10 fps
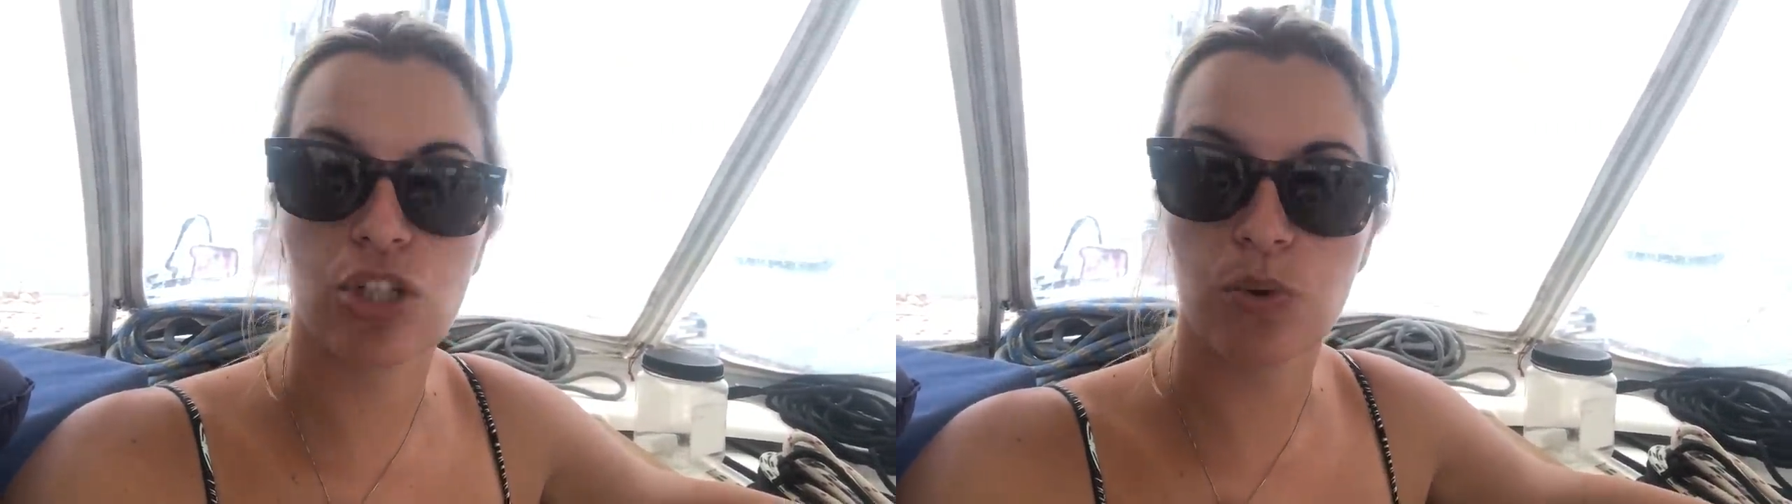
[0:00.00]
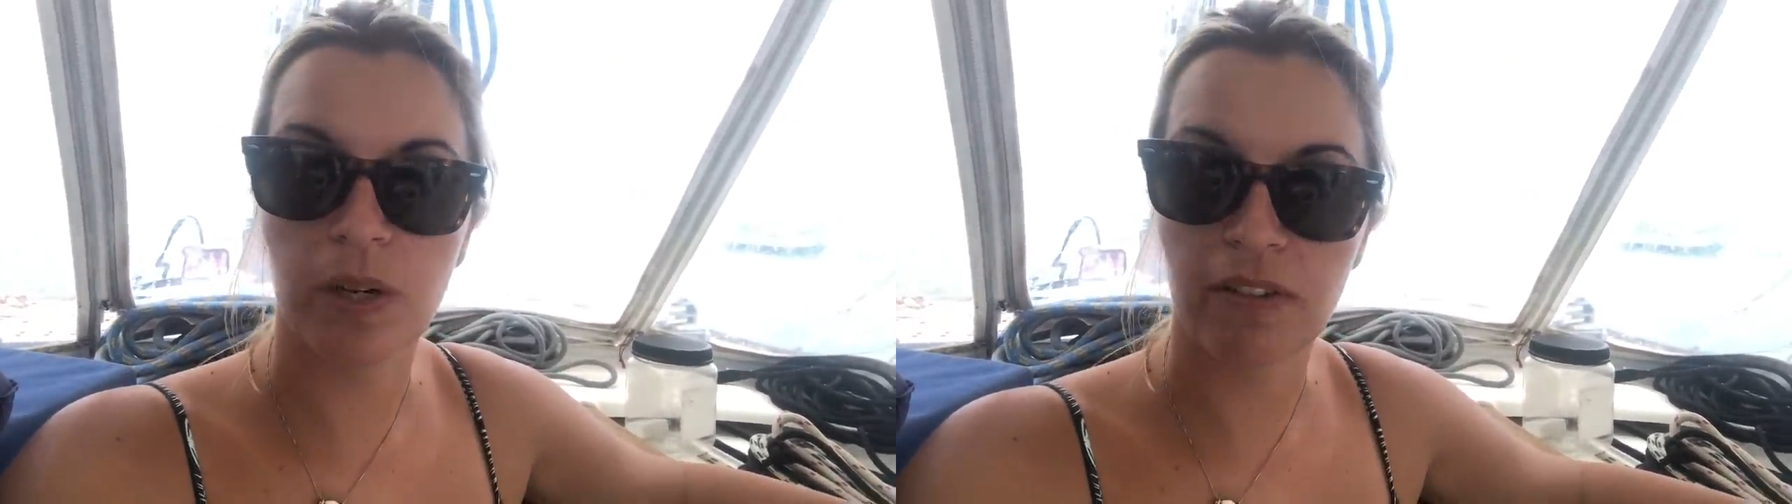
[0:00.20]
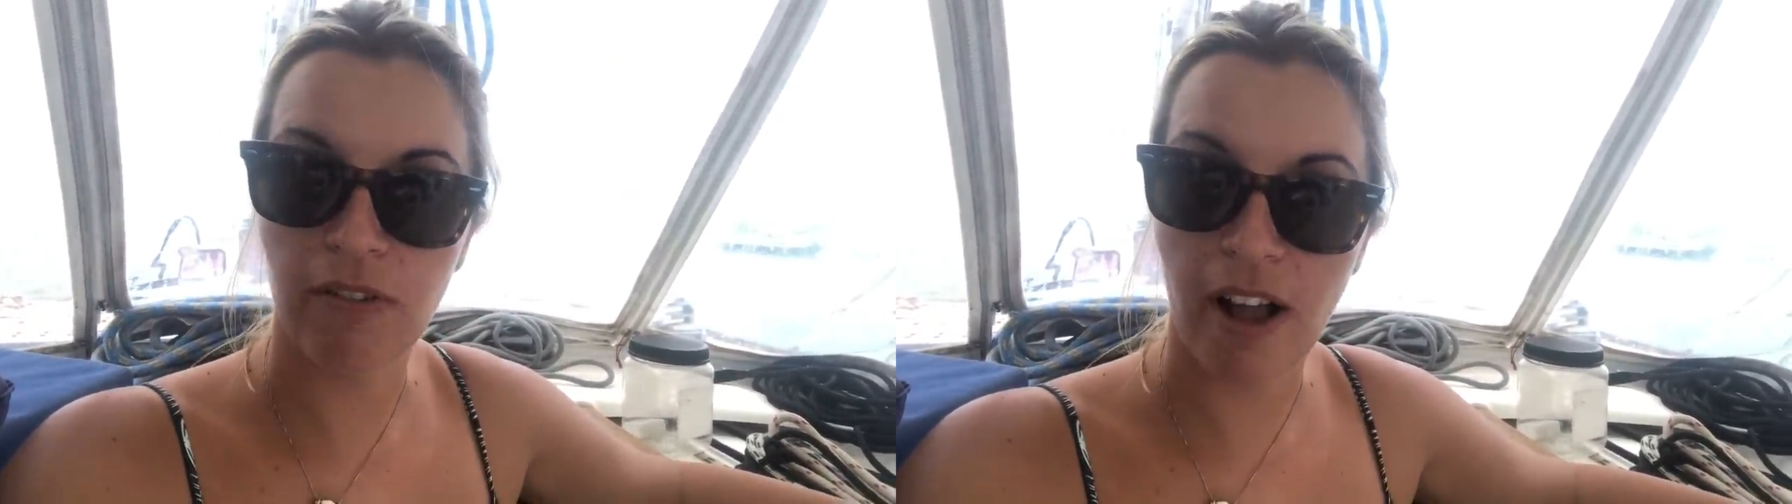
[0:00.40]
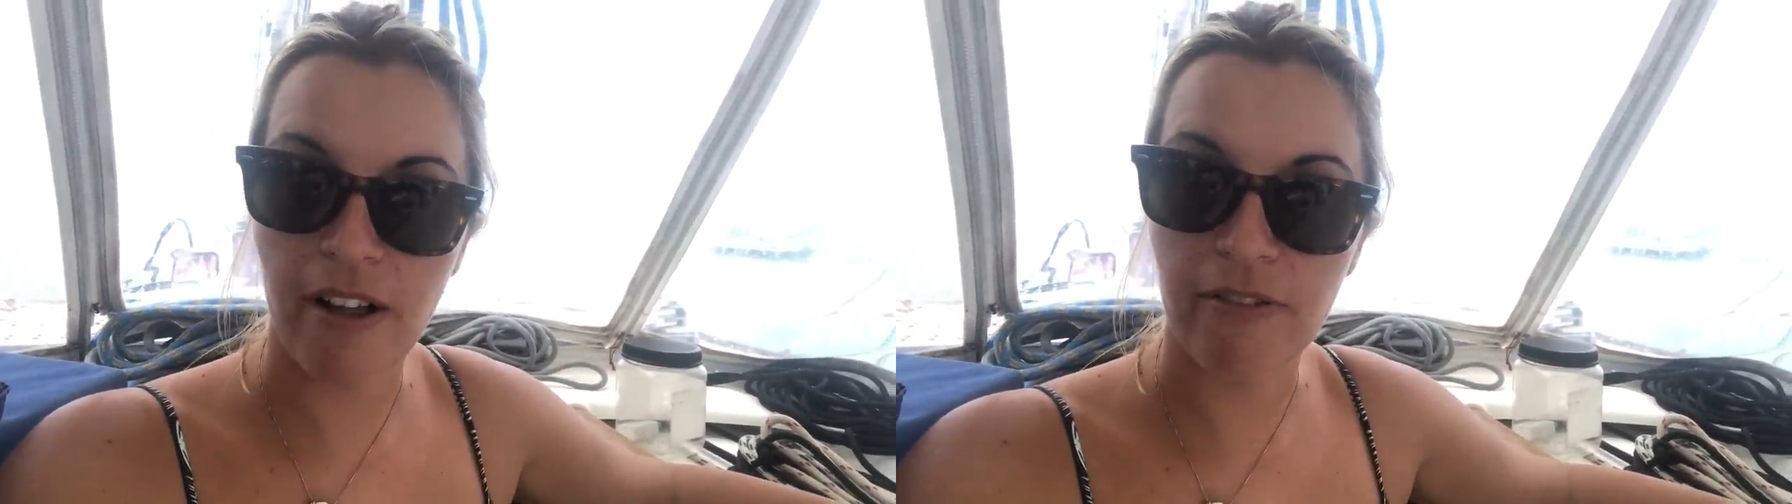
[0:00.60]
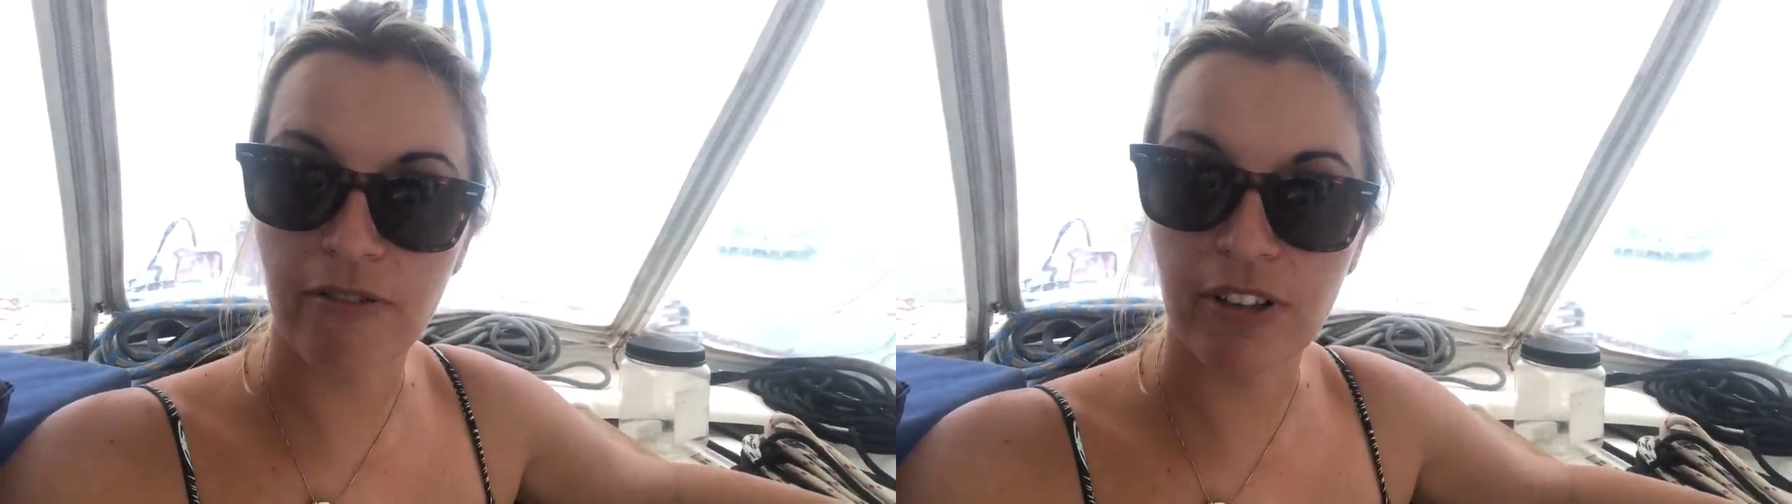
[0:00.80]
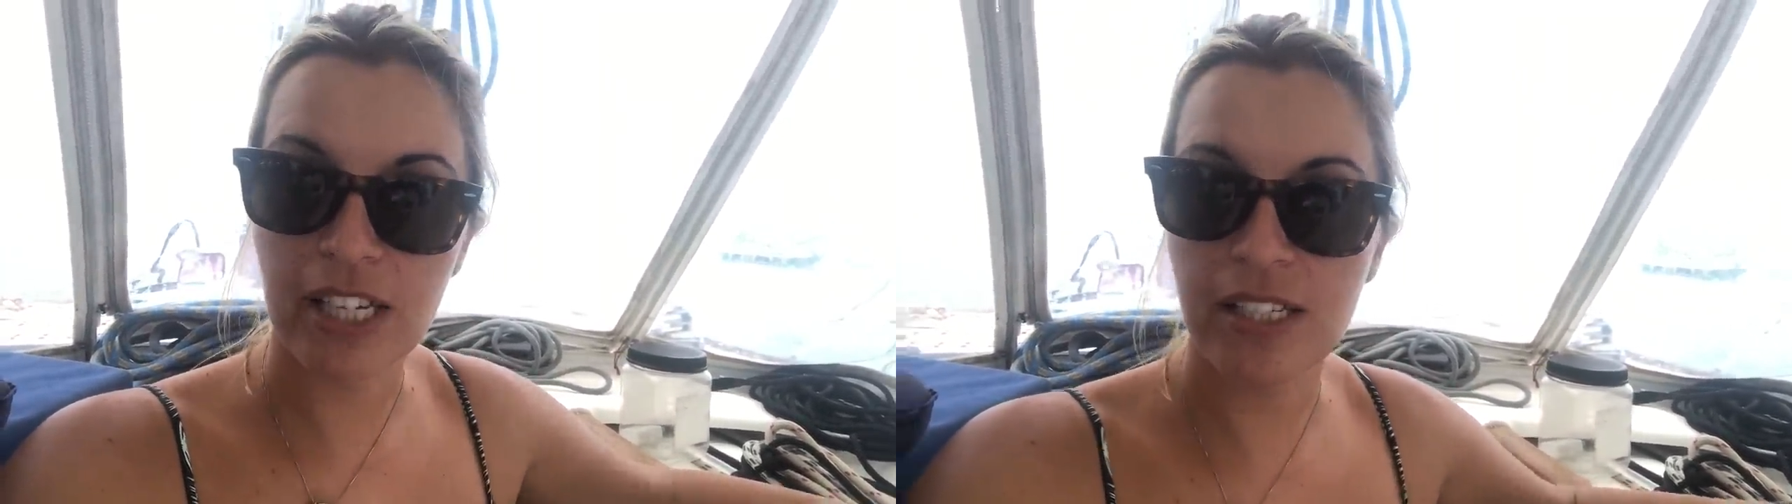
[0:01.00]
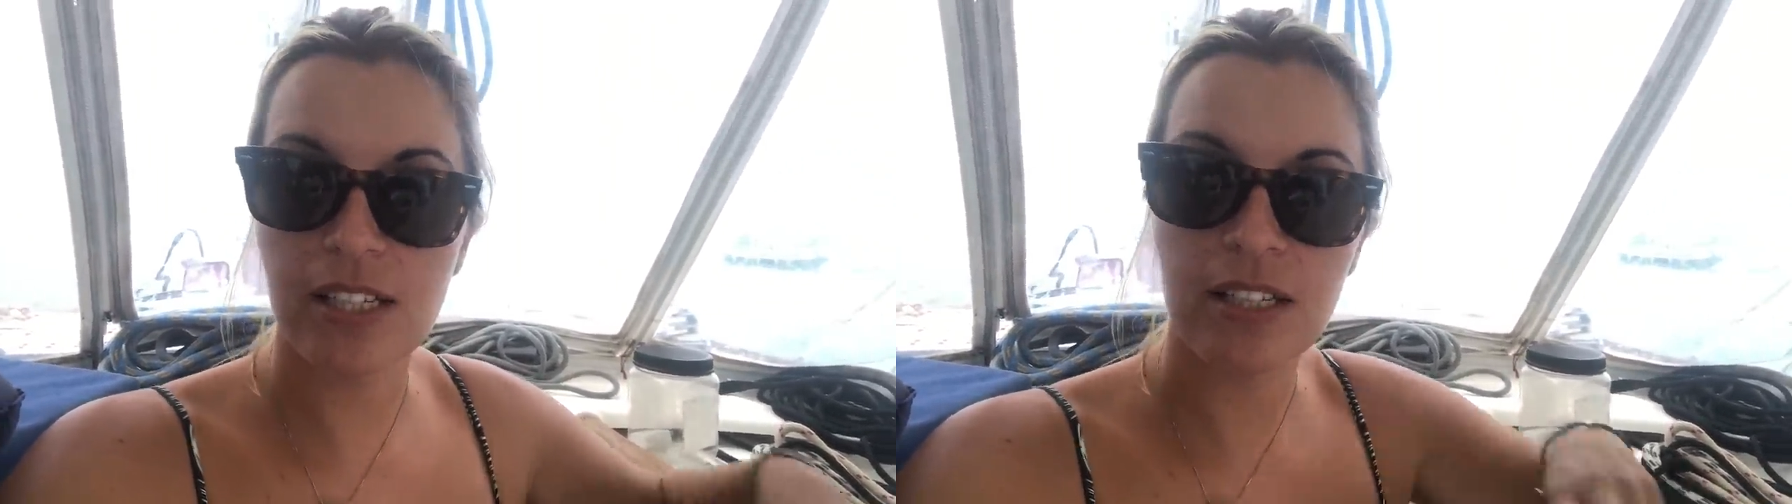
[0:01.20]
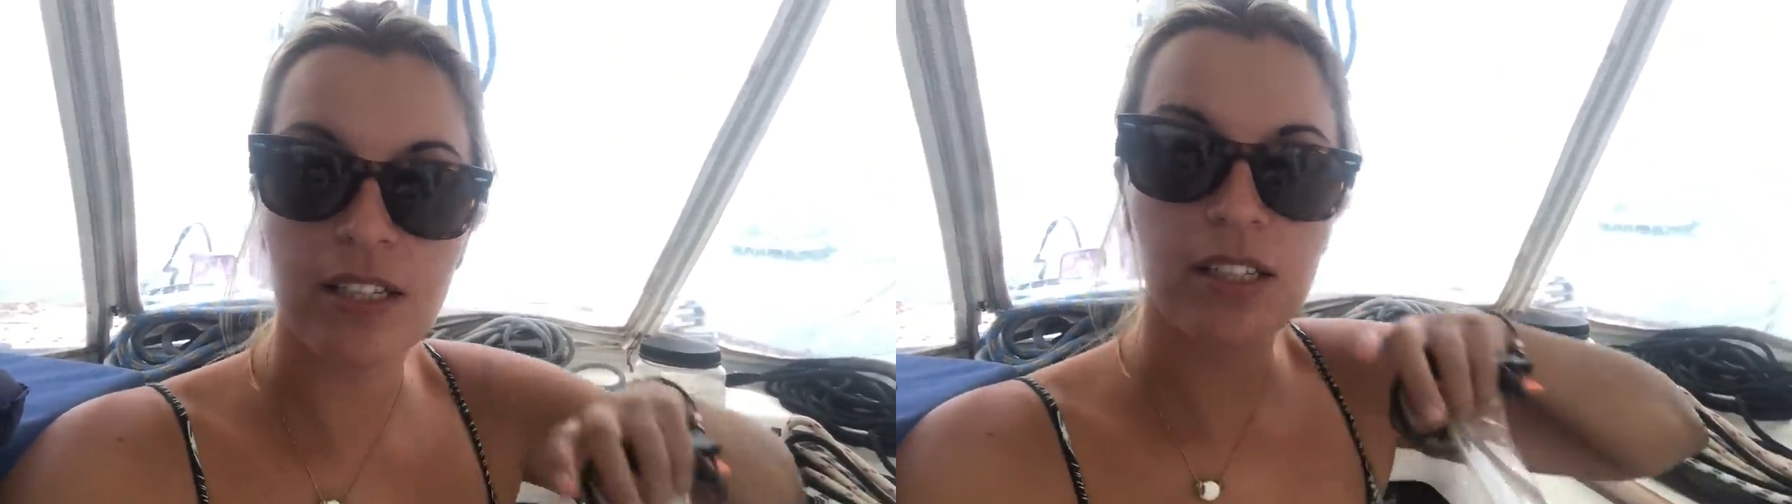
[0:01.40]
twenty-five feet.